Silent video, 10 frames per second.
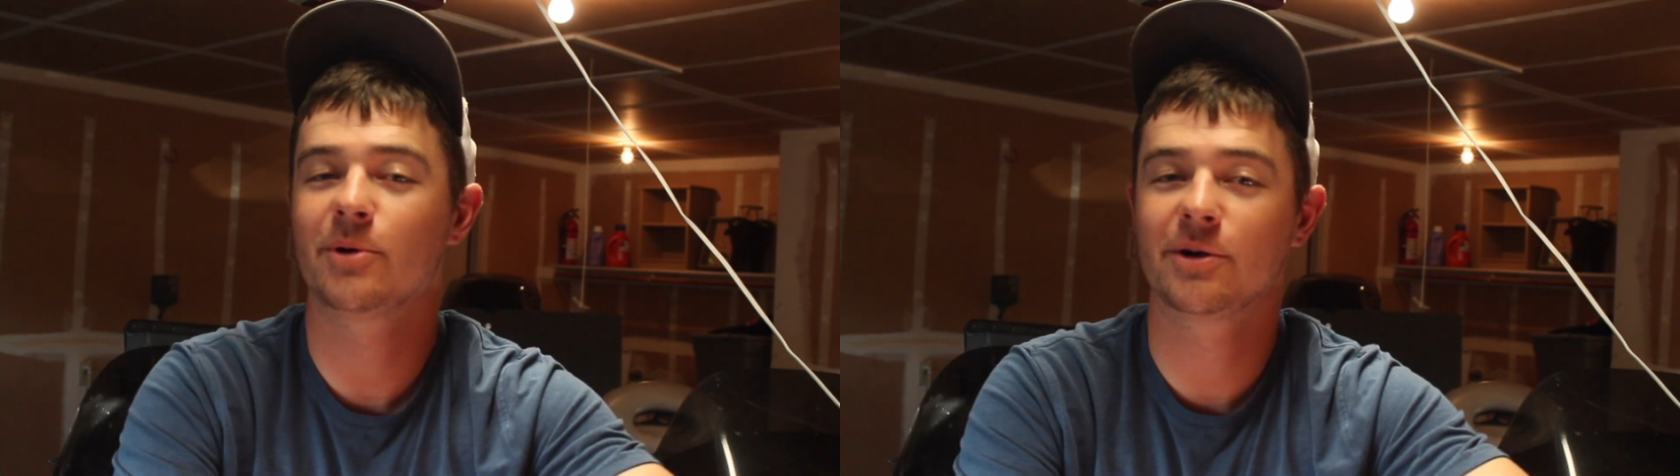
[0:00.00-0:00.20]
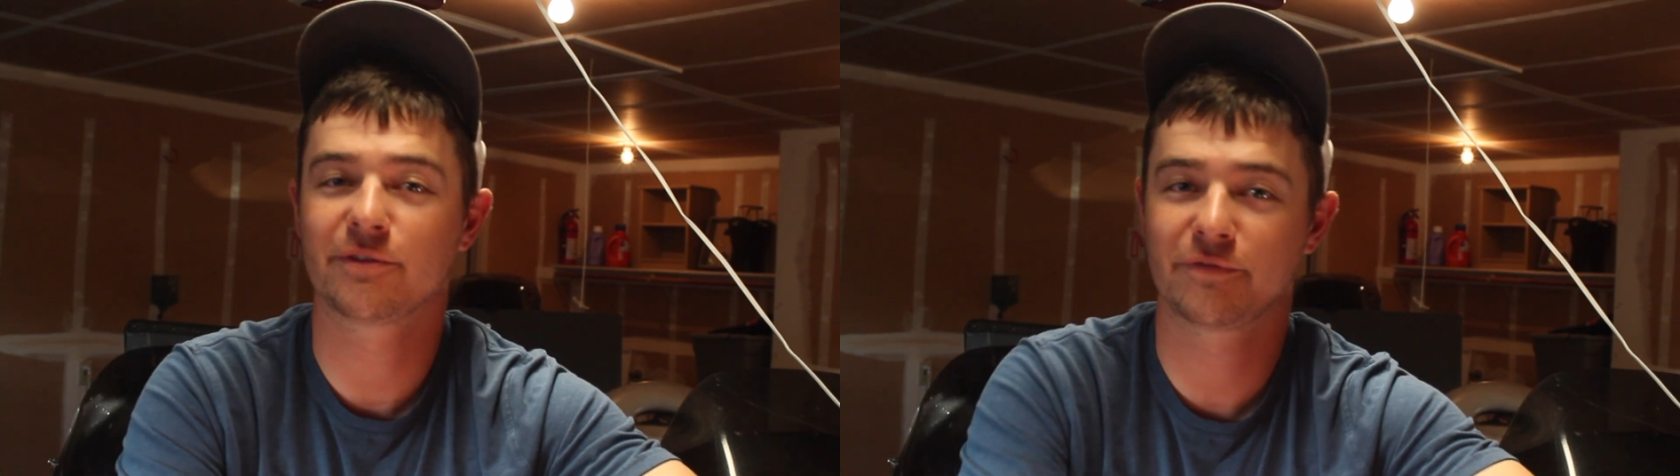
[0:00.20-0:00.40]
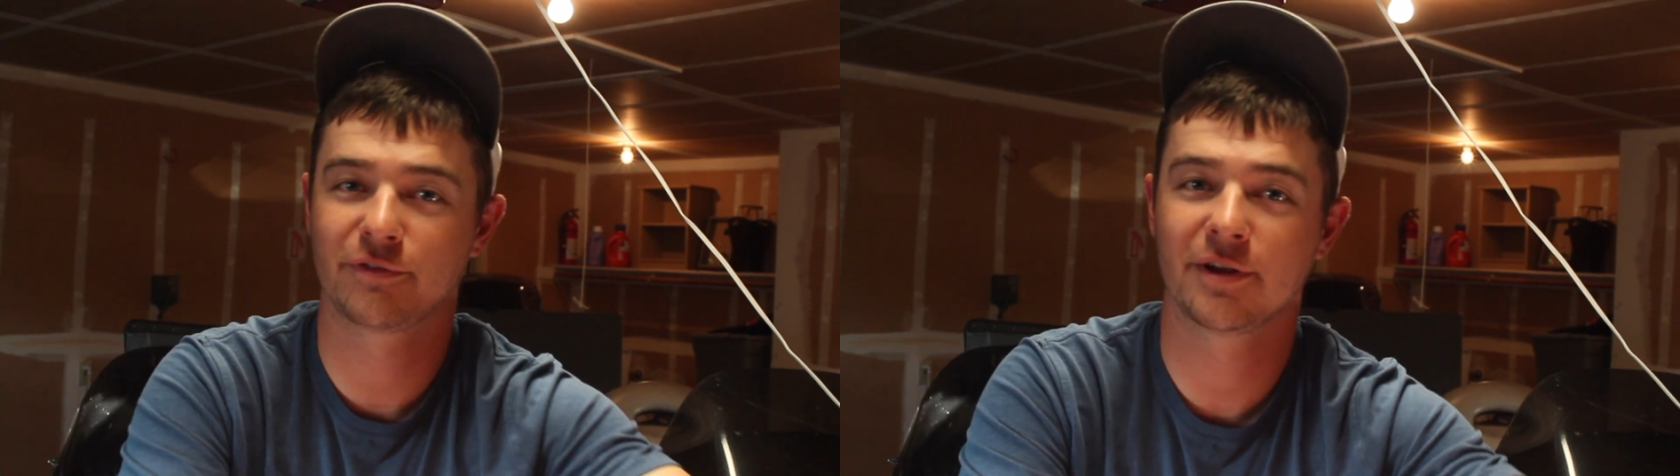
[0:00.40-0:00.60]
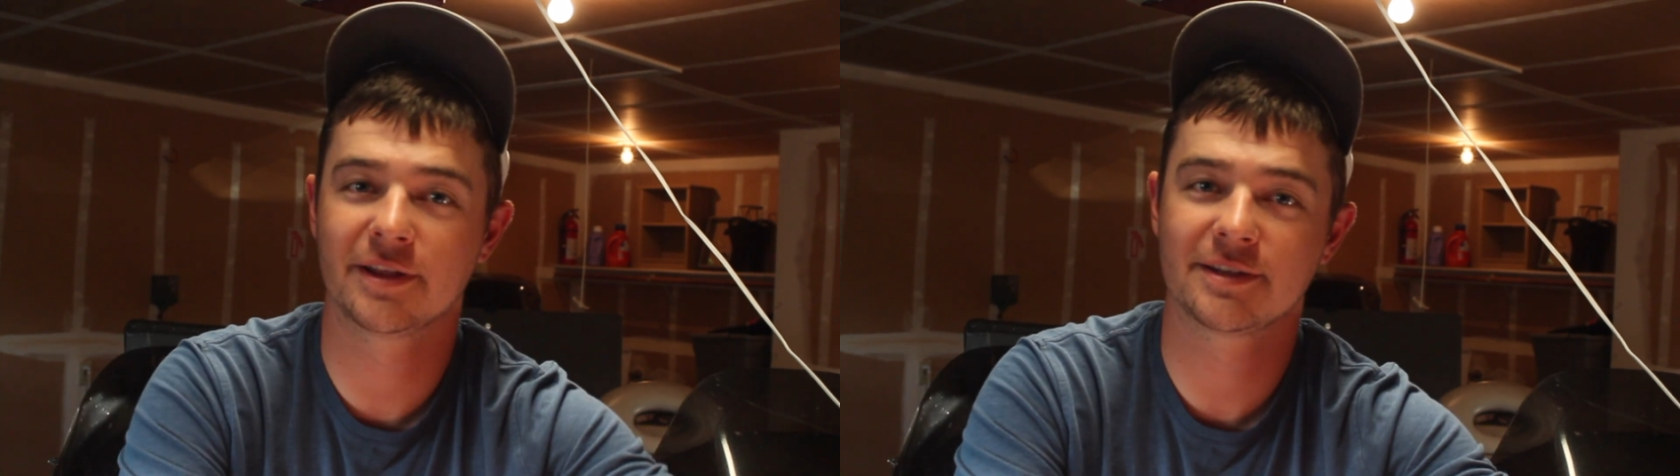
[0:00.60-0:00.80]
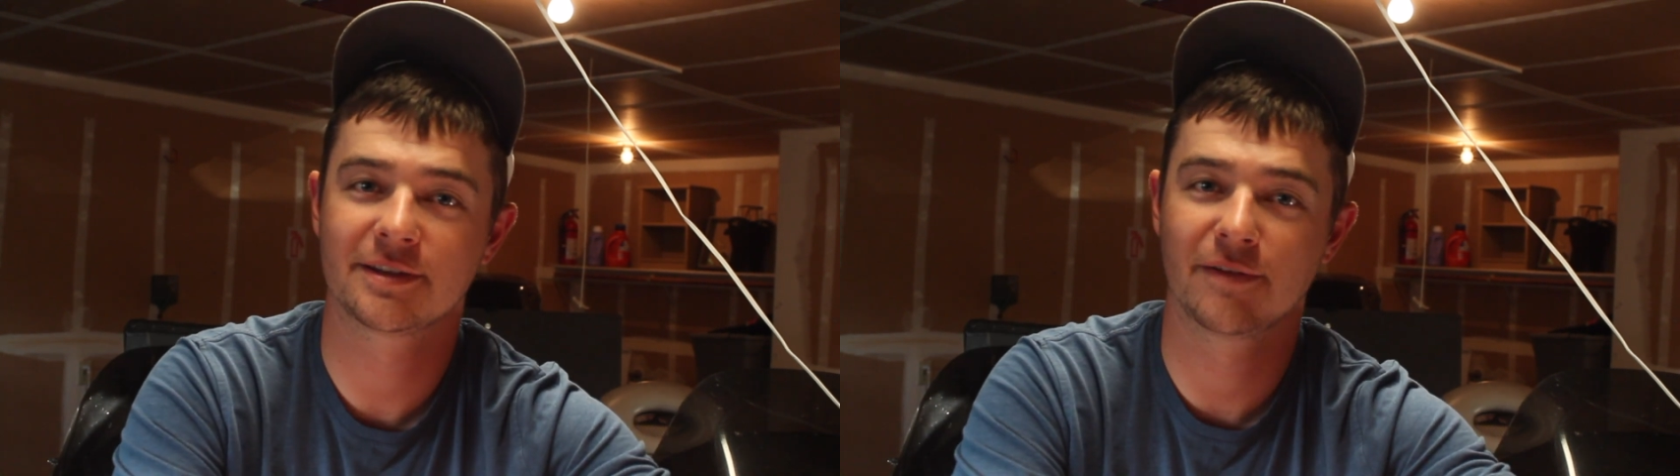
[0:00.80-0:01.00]
on the
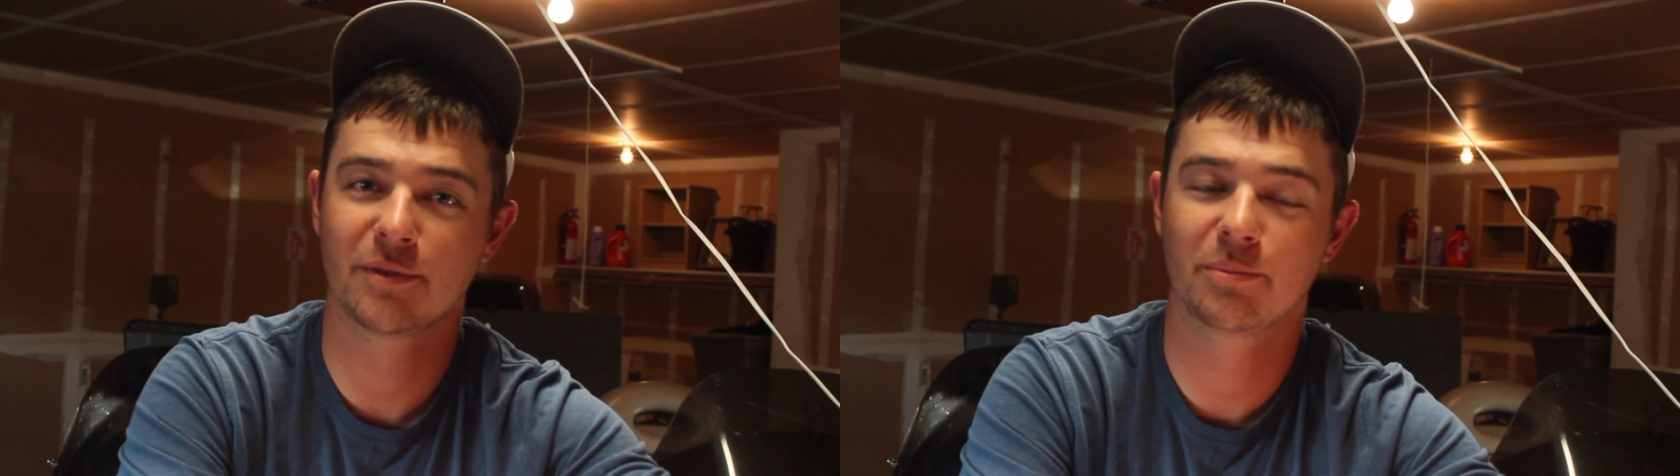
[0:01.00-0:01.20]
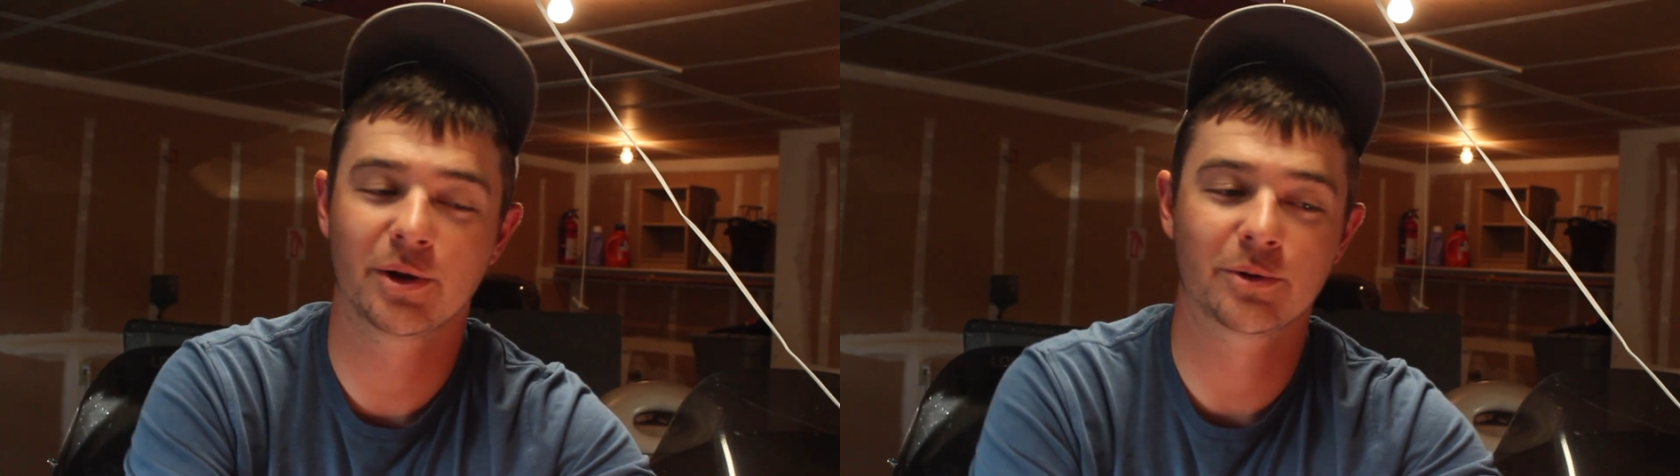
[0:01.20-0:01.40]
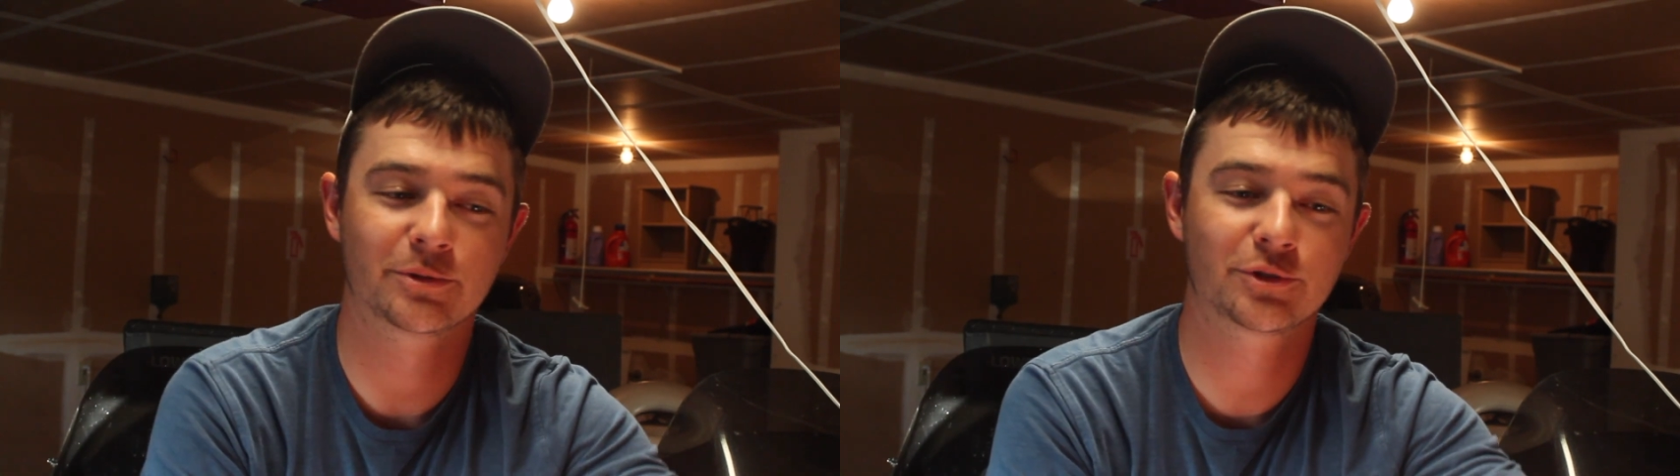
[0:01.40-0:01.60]
front of the boat